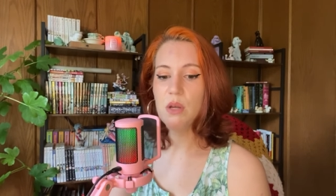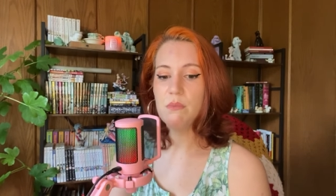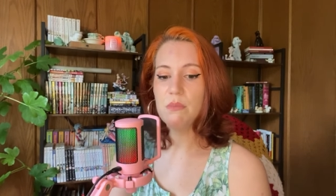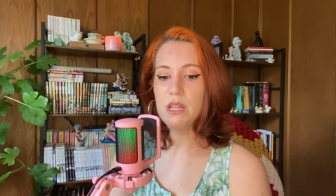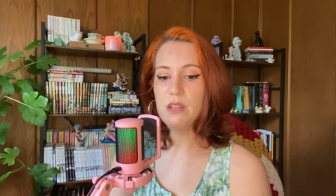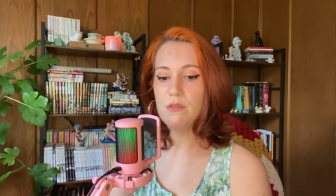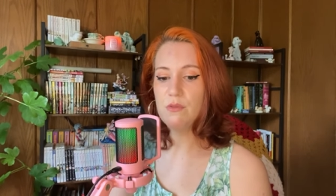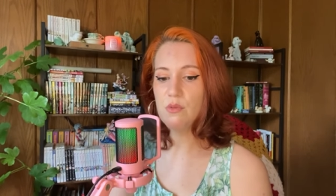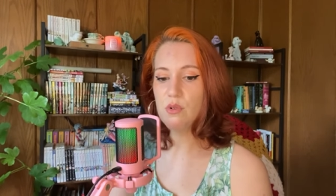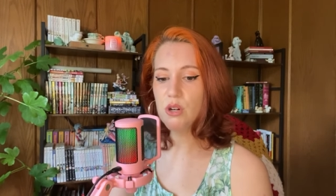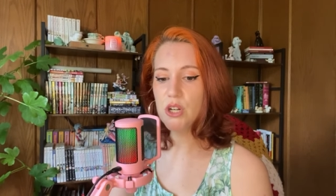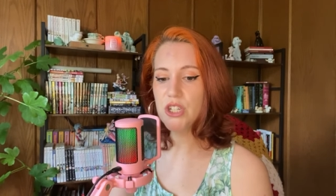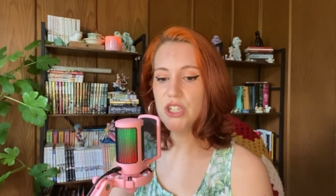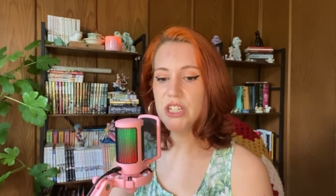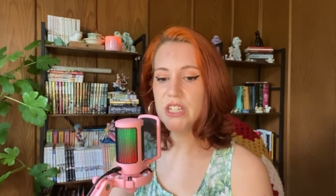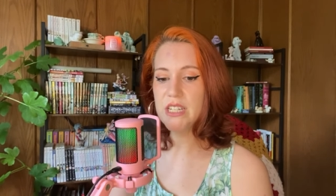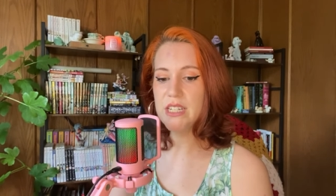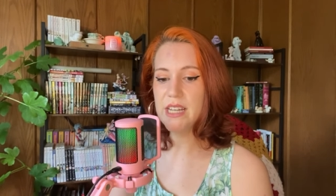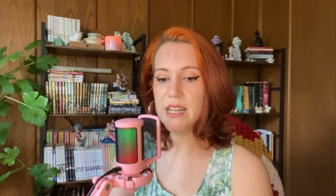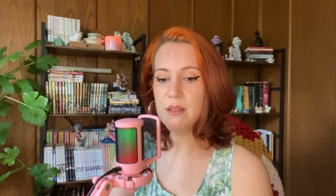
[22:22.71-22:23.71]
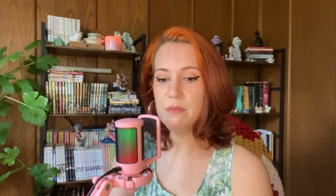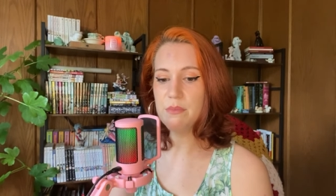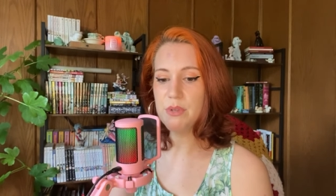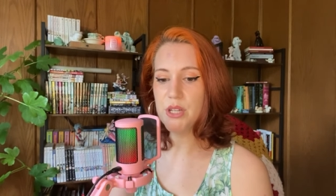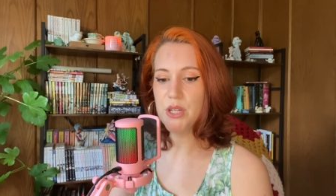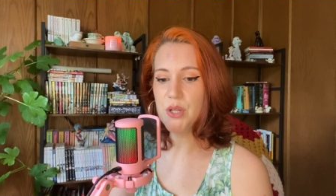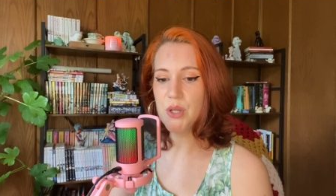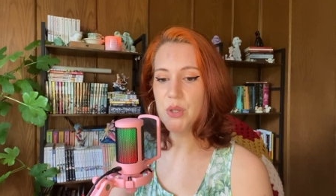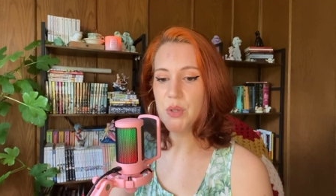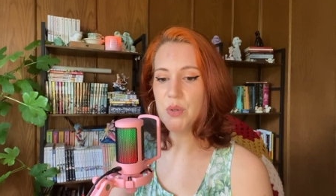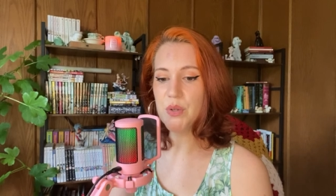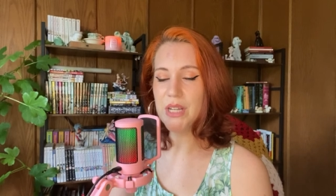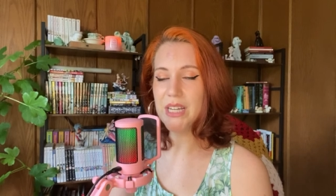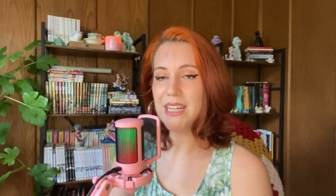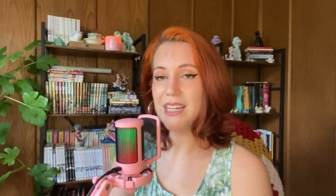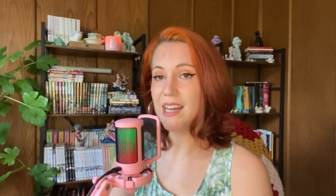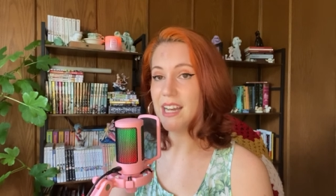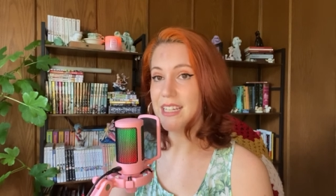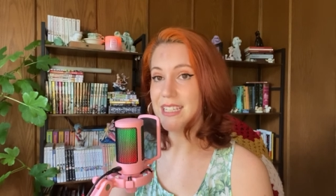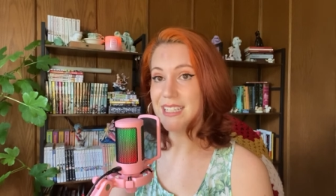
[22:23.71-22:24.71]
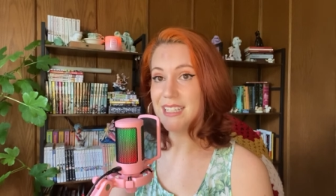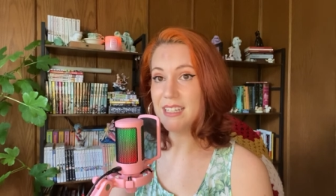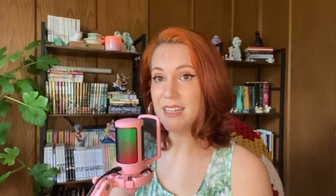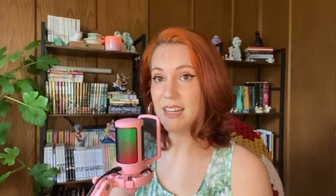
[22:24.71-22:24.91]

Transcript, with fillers: before she debuted in nineteen